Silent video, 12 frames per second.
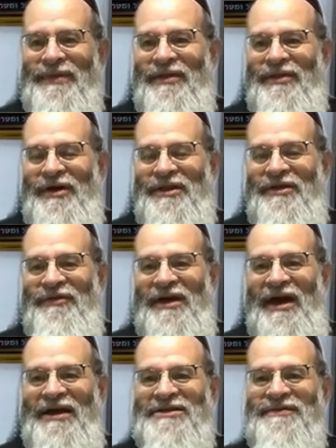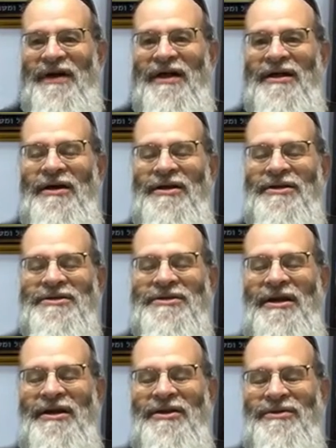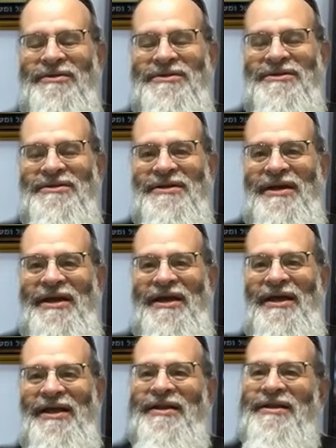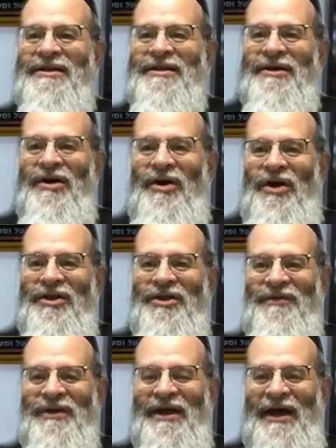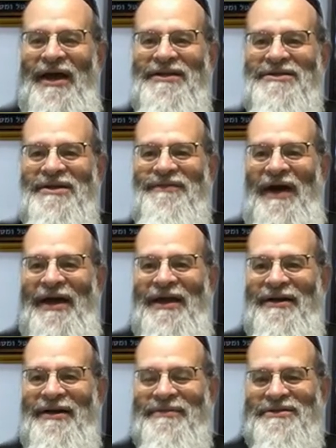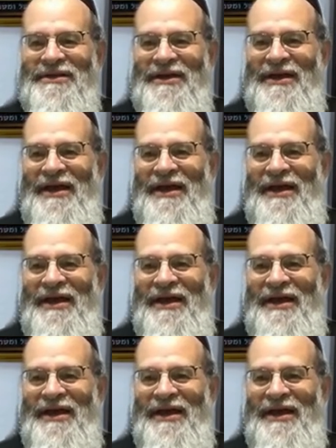There are different kinds of alcohols that are used in all different kinds of items.